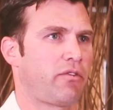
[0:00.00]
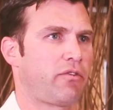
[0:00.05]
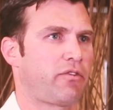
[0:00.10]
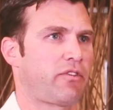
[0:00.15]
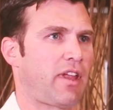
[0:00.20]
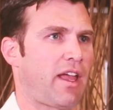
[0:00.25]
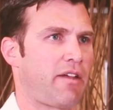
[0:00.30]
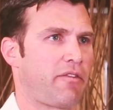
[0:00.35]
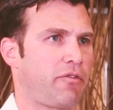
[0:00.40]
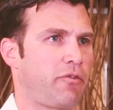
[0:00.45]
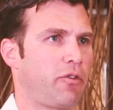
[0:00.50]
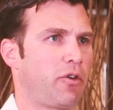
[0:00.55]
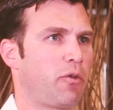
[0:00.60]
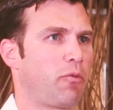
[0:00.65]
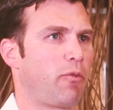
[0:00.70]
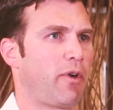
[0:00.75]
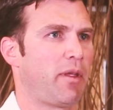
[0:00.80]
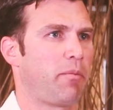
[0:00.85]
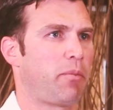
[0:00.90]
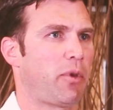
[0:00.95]
flat
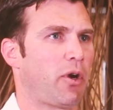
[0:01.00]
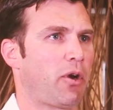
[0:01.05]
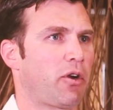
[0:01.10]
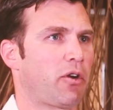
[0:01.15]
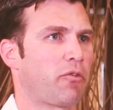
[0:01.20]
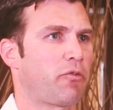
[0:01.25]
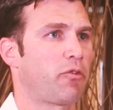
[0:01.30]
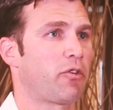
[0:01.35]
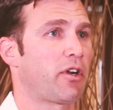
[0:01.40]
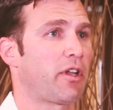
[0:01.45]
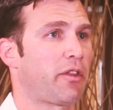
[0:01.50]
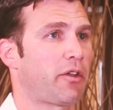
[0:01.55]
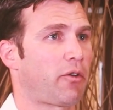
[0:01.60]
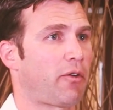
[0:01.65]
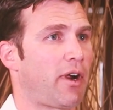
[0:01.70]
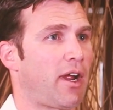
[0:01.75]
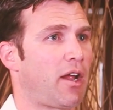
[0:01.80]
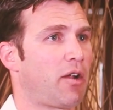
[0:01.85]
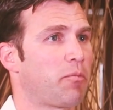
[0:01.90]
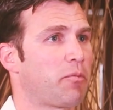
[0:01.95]
foot weight bearing or foot on the
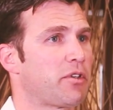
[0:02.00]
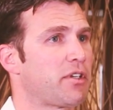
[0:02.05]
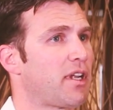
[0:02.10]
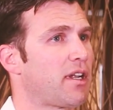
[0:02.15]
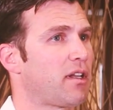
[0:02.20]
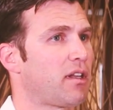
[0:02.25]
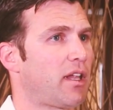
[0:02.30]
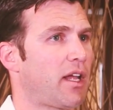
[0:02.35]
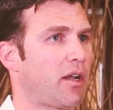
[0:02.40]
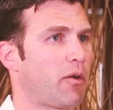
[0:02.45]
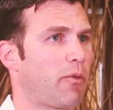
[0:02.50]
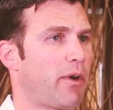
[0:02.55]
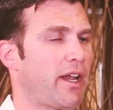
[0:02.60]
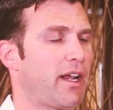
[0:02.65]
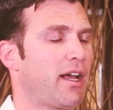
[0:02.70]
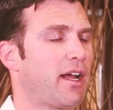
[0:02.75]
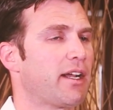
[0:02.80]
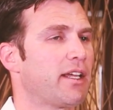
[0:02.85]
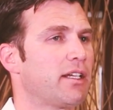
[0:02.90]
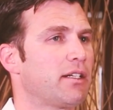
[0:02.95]
ground but not a lot of
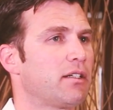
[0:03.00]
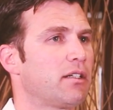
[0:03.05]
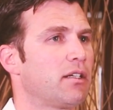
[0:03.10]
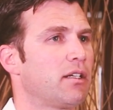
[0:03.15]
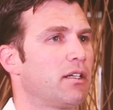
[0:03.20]
weight on it.